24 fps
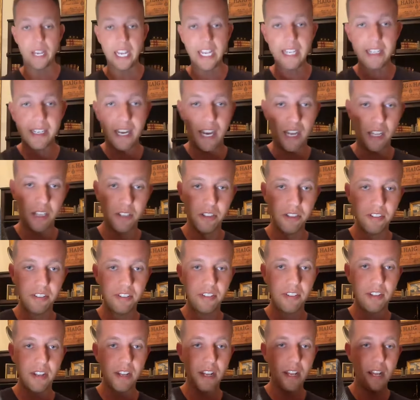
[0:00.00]

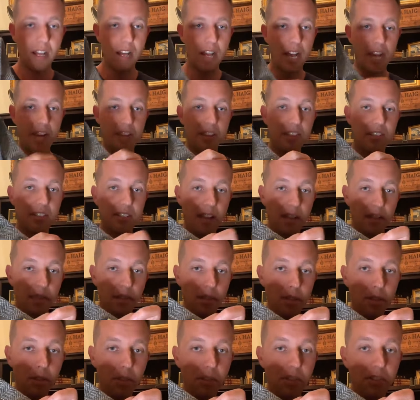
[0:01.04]
$8 at the
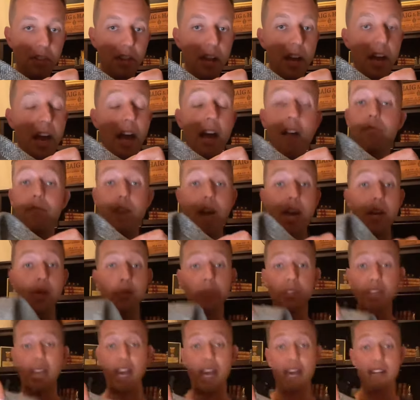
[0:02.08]
Salvos. I'm fine
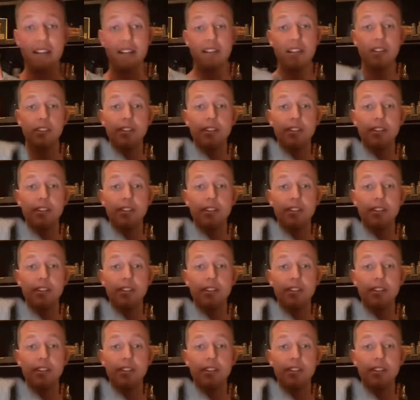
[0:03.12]
with that.